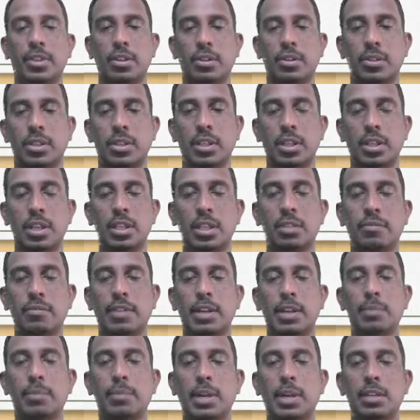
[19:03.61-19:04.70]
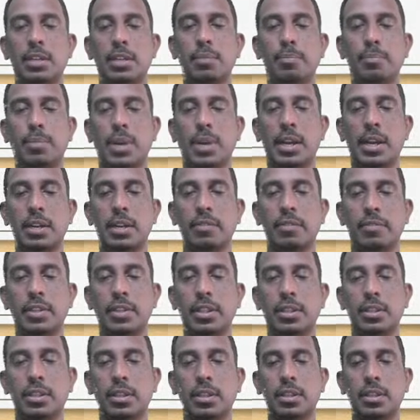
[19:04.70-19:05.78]
So that is, when multiplied with
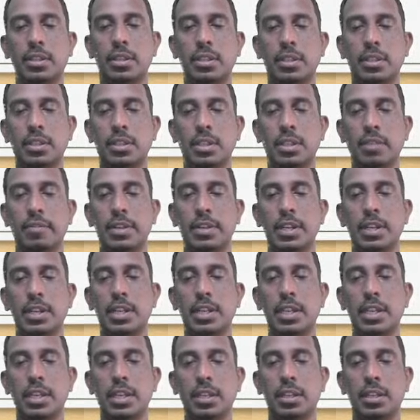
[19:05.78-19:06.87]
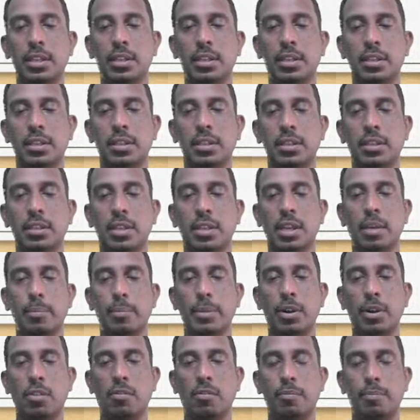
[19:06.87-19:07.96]
70
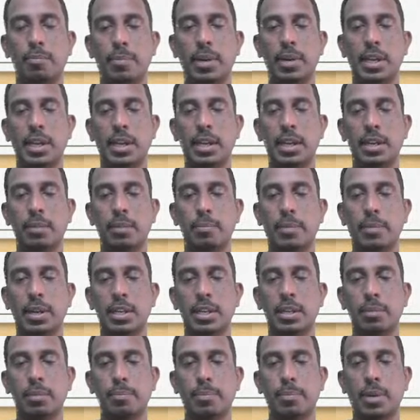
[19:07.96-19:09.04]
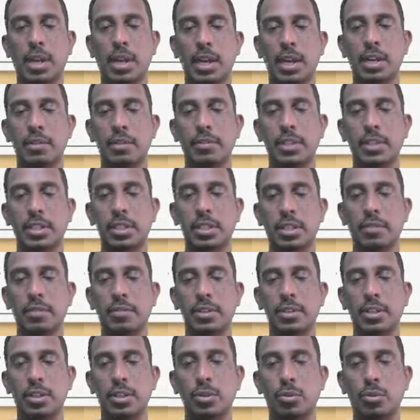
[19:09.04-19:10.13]
ml of blood multiplied with
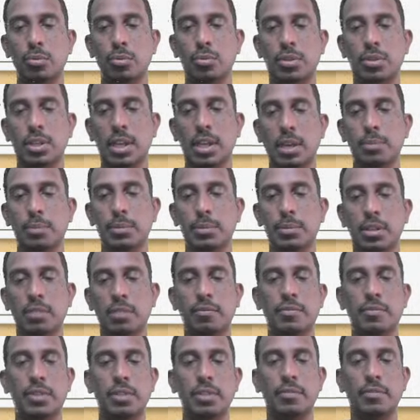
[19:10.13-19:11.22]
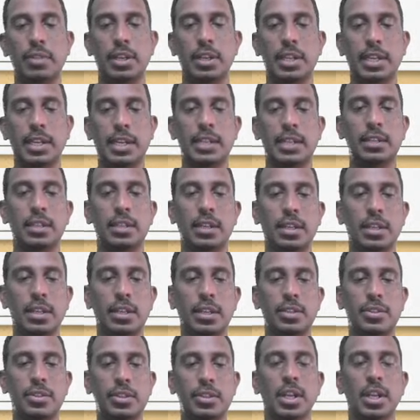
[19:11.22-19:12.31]
72 times, roughly will get, that
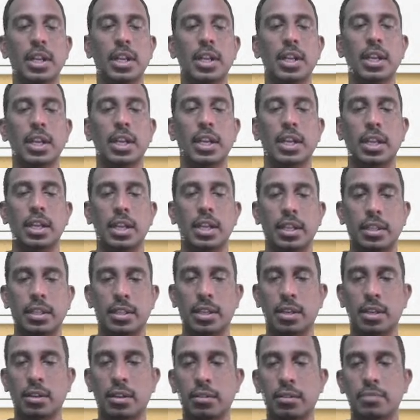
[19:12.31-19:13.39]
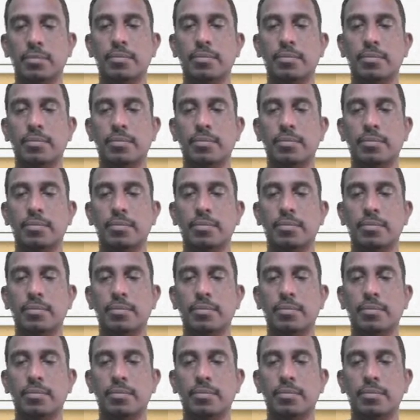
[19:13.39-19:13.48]
is, the